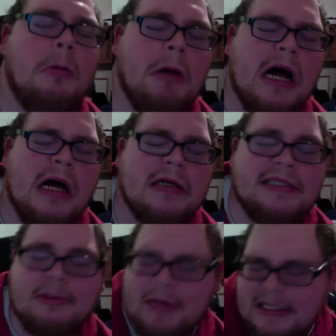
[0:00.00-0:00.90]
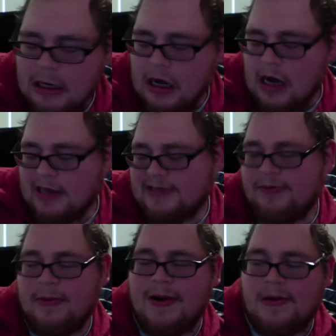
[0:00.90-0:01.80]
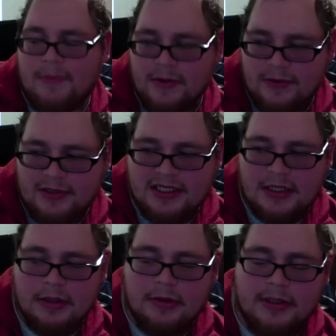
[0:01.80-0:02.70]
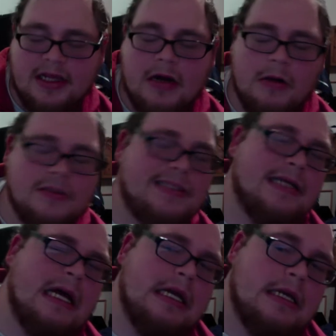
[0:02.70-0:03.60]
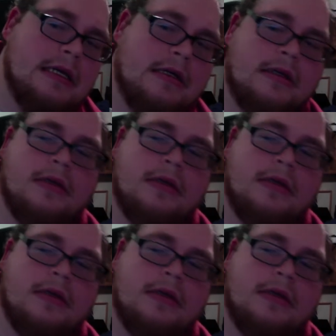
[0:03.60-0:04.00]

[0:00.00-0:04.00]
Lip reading: Well, so we talked for about a month or two, and then all of a sudden,